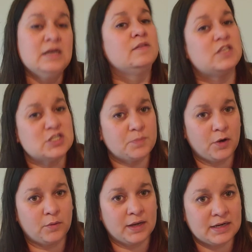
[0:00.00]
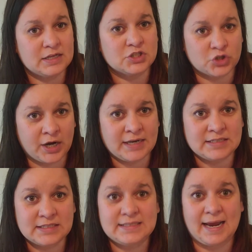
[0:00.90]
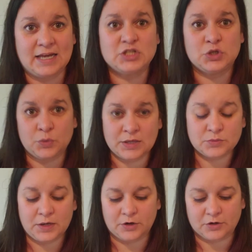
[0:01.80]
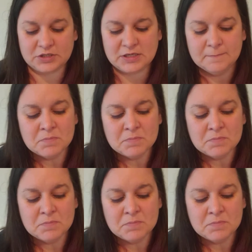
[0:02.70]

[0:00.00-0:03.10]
this poet is trying to say to his readers.